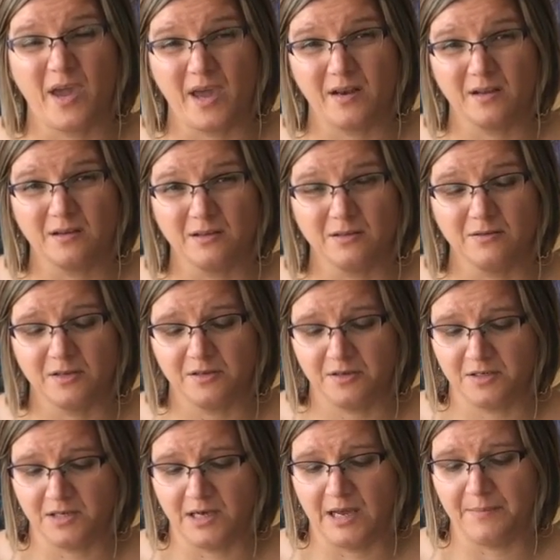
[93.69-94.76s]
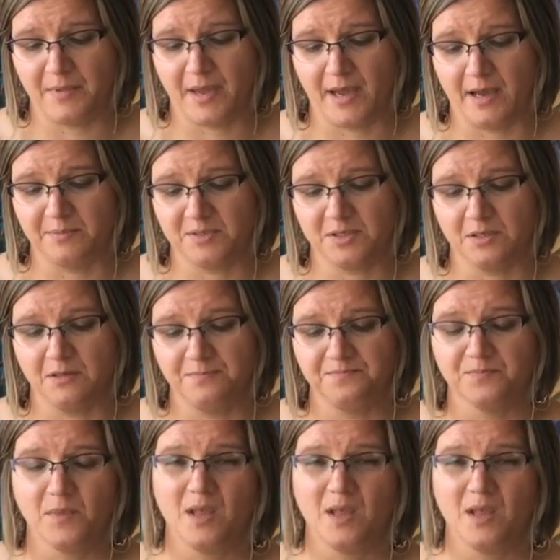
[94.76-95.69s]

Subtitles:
can include in your time capsule.